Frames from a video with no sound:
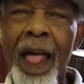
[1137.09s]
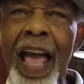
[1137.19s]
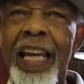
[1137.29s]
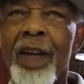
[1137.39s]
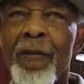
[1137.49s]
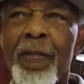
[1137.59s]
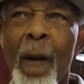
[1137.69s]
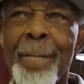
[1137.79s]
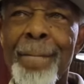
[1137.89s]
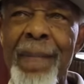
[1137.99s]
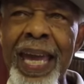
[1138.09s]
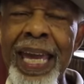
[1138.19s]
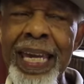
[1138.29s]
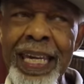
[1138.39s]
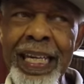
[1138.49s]
And if the
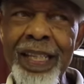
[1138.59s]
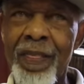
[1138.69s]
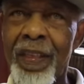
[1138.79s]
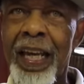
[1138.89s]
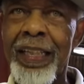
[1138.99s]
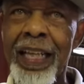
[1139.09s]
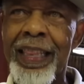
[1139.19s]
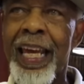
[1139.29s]
main thing that